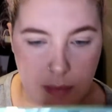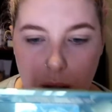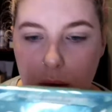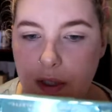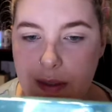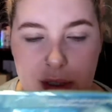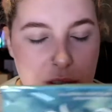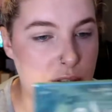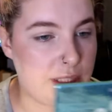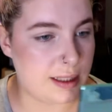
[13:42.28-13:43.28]
Oh, it's much
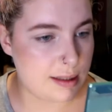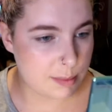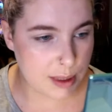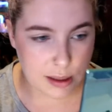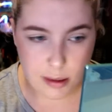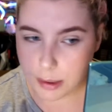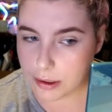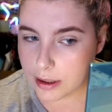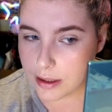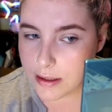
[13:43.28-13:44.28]
cleaner than my other
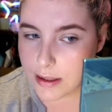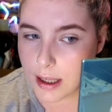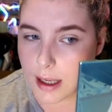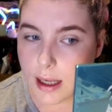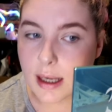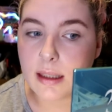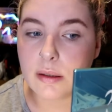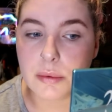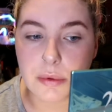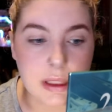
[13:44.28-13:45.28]
mirrors, and I
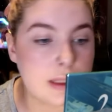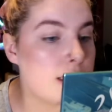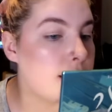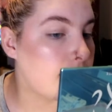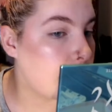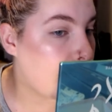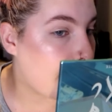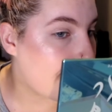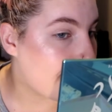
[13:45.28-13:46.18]
can really see